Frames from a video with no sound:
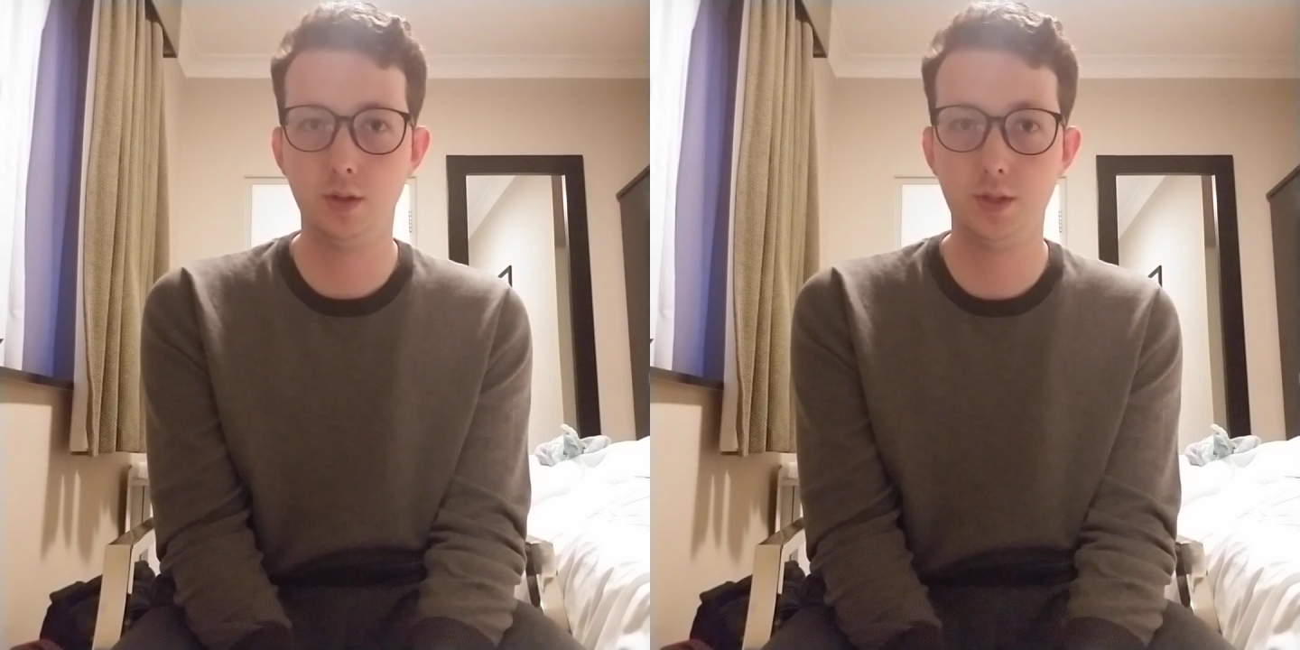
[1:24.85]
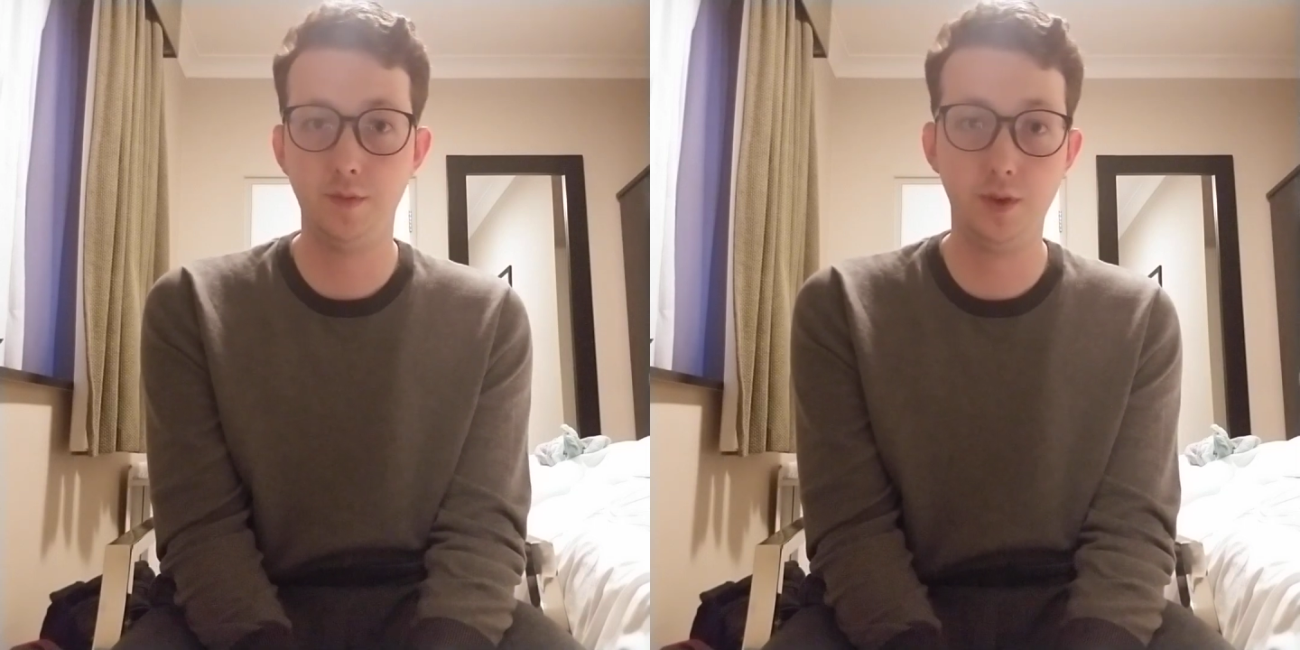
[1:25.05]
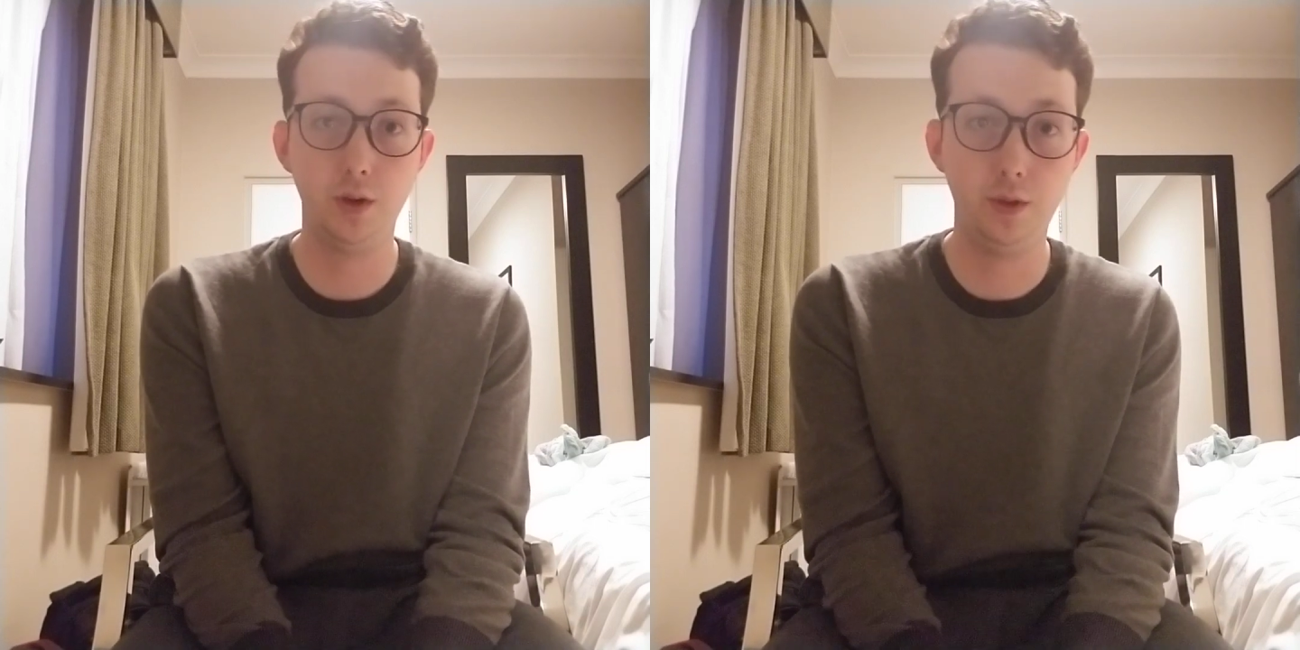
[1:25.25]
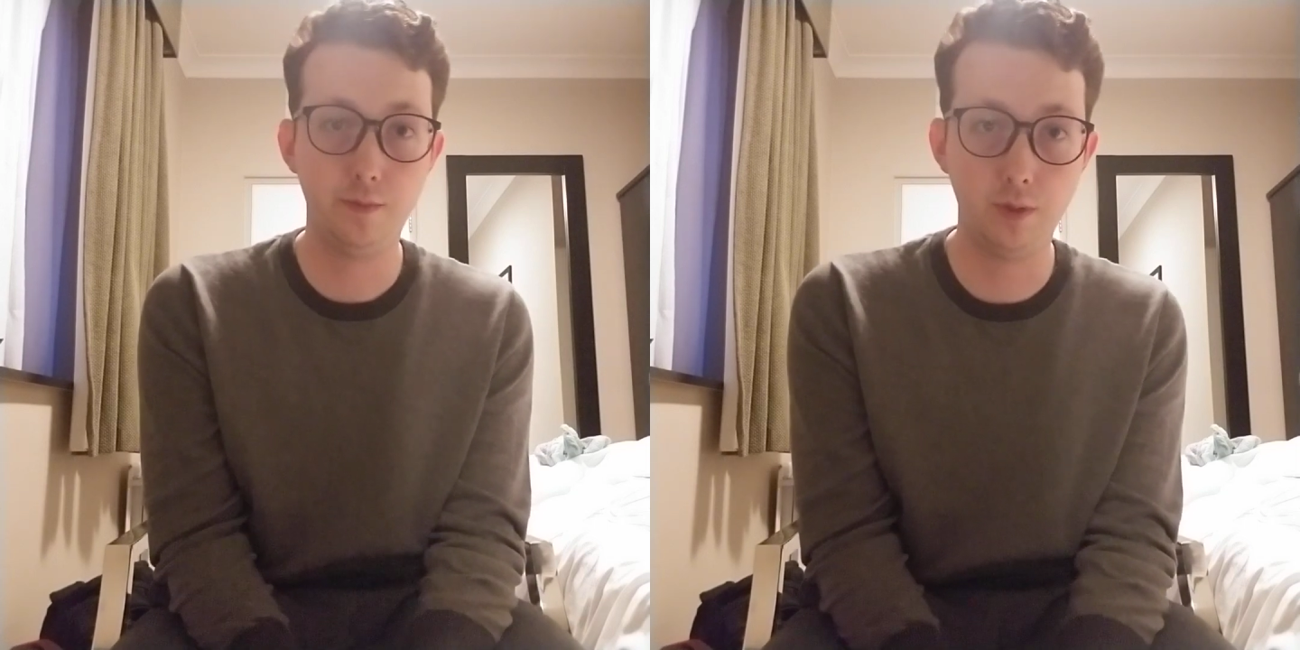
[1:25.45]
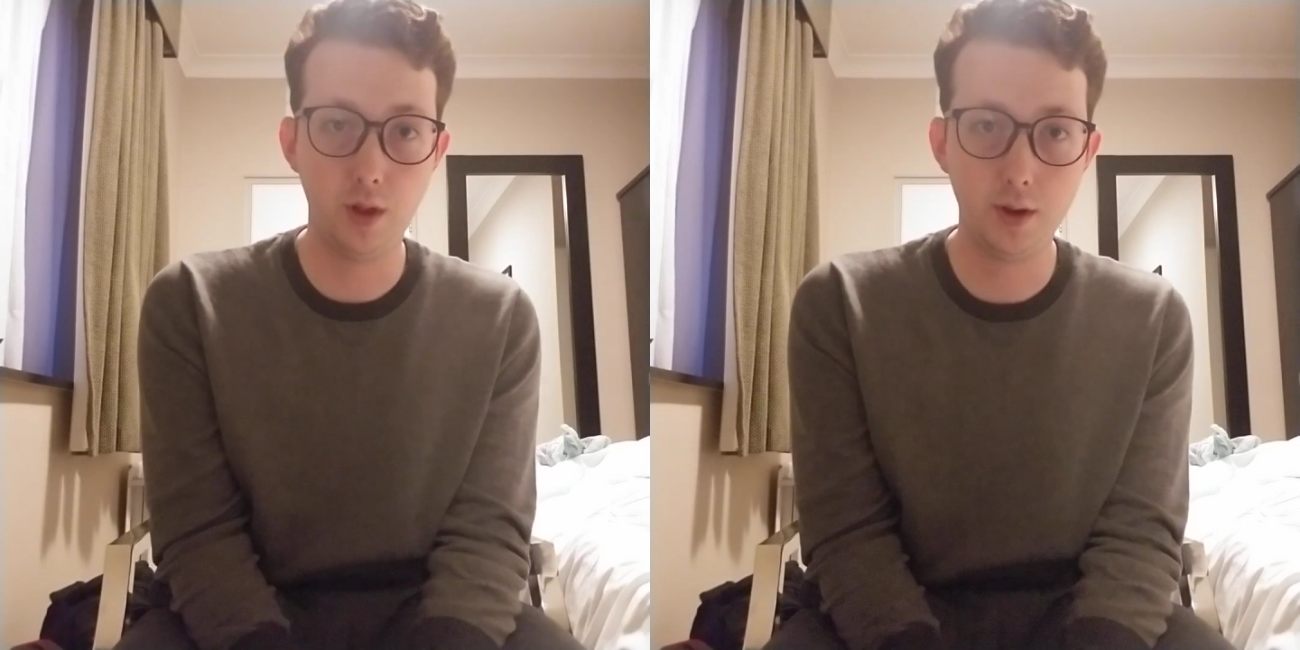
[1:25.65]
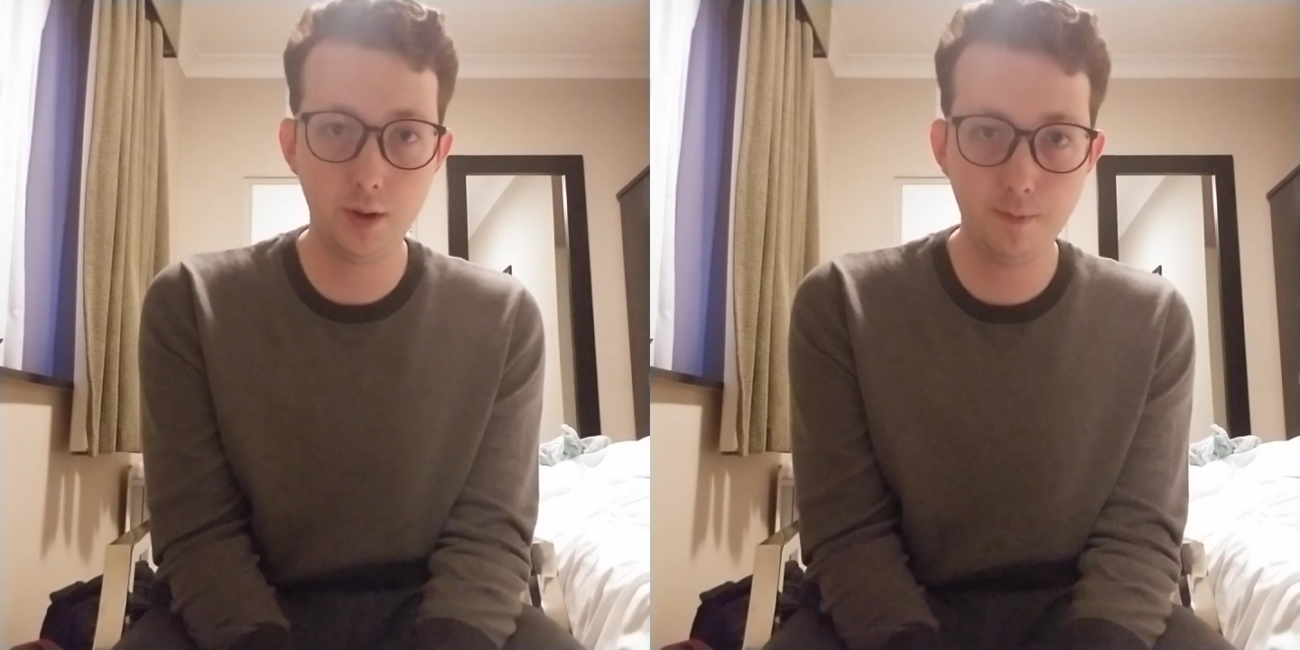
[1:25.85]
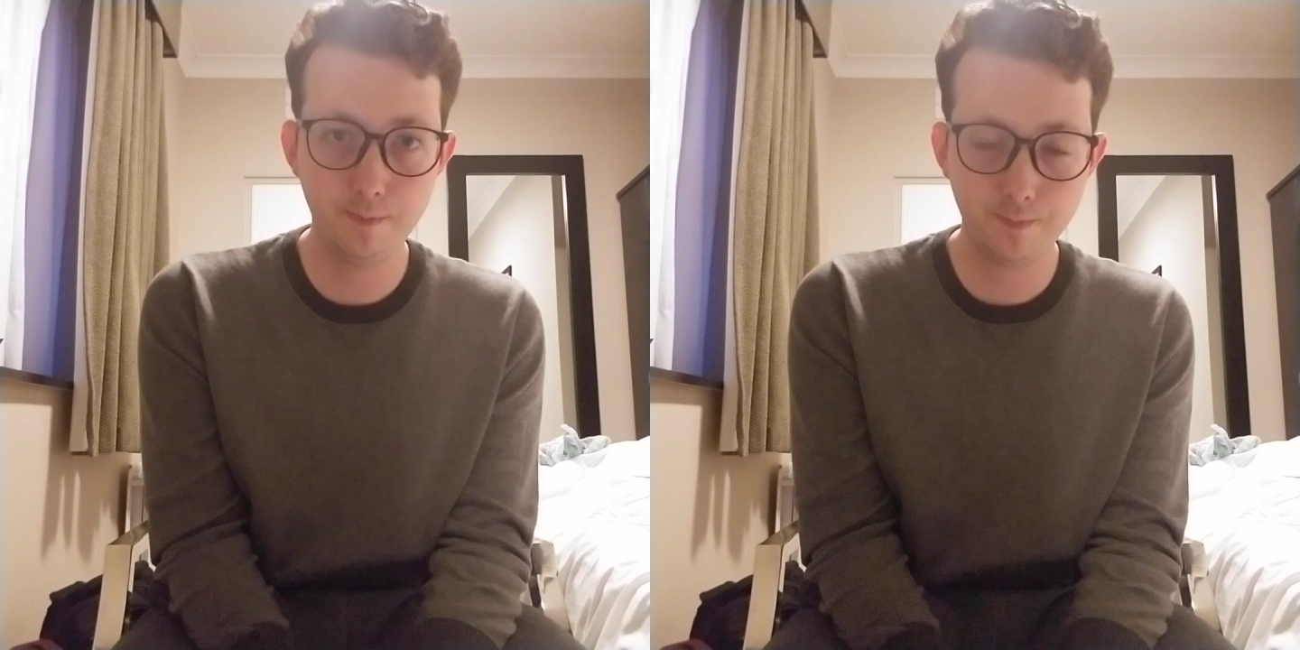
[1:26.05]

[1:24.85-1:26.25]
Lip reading: severely flooded